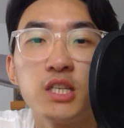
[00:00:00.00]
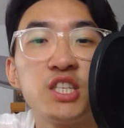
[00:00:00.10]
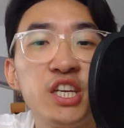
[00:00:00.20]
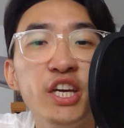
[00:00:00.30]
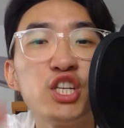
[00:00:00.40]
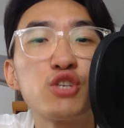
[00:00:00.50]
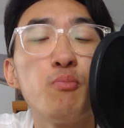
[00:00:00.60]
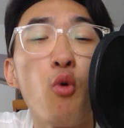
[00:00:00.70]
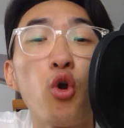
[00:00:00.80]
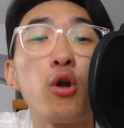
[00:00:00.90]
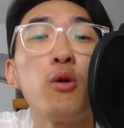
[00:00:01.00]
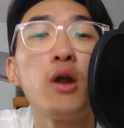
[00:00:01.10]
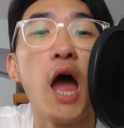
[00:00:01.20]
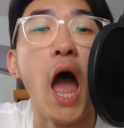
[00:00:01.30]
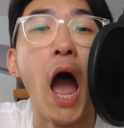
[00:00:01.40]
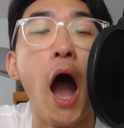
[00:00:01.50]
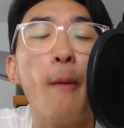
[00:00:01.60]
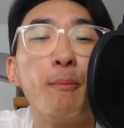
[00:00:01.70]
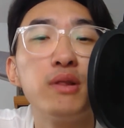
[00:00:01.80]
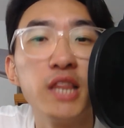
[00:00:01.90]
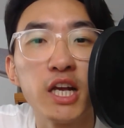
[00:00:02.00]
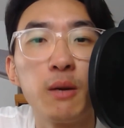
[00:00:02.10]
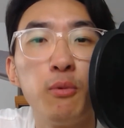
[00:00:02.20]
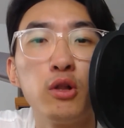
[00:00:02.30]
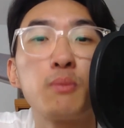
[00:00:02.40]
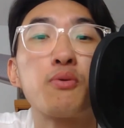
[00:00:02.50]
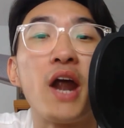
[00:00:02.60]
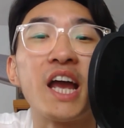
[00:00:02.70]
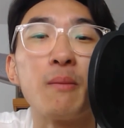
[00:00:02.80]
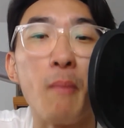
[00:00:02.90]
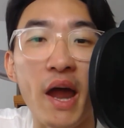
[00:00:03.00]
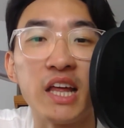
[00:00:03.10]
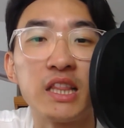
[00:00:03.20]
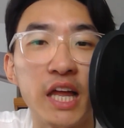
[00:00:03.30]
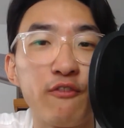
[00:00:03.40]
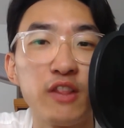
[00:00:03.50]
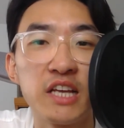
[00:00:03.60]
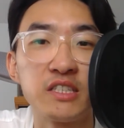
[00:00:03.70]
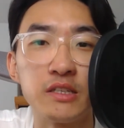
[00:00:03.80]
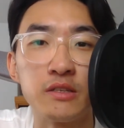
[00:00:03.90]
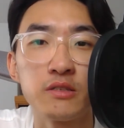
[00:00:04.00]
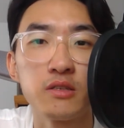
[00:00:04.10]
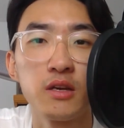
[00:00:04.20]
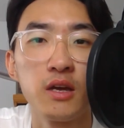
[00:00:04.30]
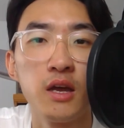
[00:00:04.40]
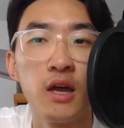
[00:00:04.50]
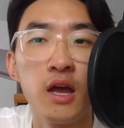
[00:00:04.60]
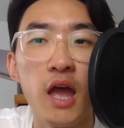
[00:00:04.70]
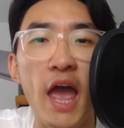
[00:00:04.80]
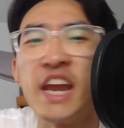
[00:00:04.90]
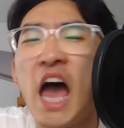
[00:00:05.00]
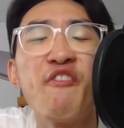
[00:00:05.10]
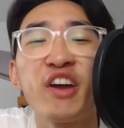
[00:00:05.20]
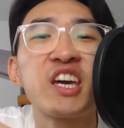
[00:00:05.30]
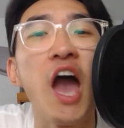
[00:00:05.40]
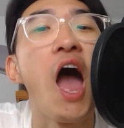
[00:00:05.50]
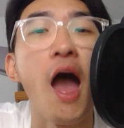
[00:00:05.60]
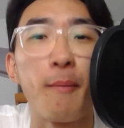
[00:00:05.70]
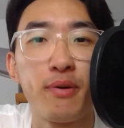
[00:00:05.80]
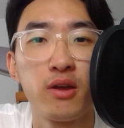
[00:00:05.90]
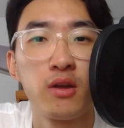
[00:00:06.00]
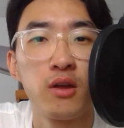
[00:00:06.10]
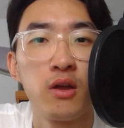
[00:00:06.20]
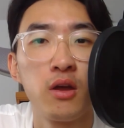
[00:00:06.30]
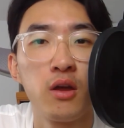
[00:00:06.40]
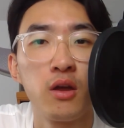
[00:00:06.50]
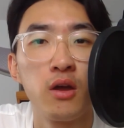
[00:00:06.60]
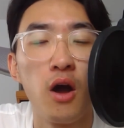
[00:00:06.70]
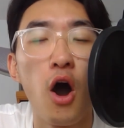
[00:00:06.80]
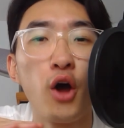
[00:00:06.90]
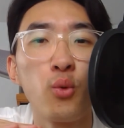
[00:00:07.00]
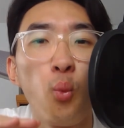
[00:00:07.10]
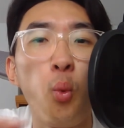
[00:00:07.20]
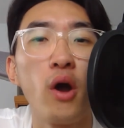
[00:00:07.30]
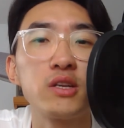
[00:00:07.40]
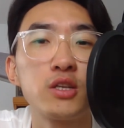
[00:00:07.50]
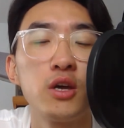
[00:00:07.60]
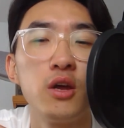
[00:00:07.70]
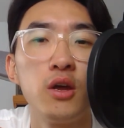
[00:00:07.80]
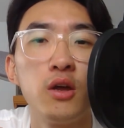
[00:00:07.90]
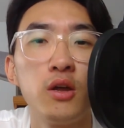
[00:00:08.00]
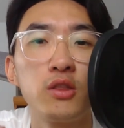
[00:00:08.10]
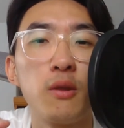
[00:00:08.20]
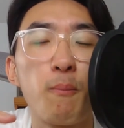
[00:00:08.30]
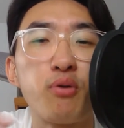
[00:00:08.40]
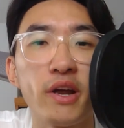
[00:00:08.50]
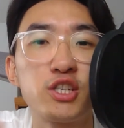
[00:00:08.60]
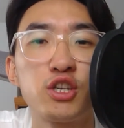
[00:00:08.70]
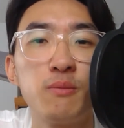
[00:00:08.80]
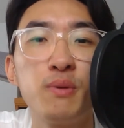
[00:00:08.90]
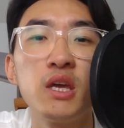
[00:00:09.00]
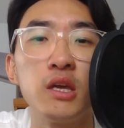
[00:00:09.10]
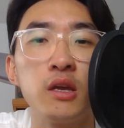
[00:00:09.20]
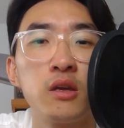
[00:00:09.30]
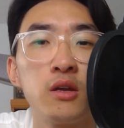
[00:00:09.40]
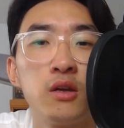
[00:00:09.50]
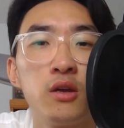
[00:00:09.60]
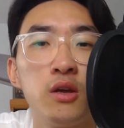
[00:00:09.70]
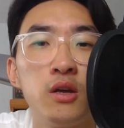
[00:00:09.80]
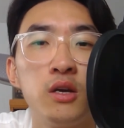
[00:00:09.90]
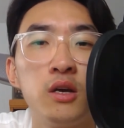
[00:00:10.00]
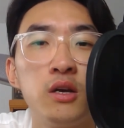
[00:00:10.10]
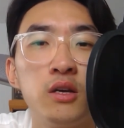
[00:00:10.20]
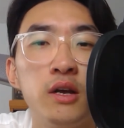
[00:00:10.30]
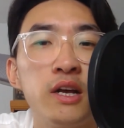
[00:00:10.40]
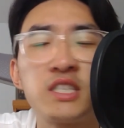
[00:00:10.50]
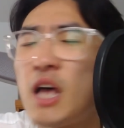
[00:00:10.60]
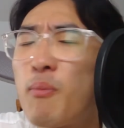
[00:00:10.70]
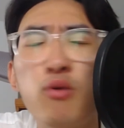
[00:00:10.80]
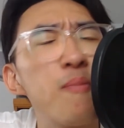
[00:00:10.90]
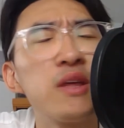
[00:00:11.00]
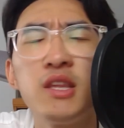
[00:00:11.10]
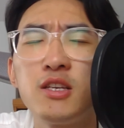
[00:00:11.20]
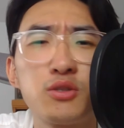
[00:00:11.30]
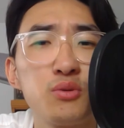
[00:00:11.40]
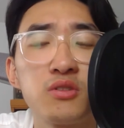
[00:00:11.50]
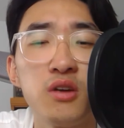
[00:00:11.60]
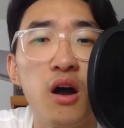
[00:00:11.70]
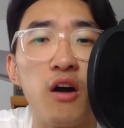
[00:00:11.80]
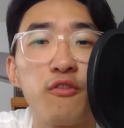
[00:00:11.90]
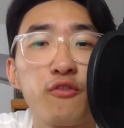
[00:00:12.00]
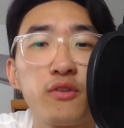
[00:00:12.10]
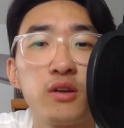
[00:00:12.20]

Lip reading: Teach more applicable, pragmatic life lessons, and have a cap on what the price should be. Stop ripping these students off.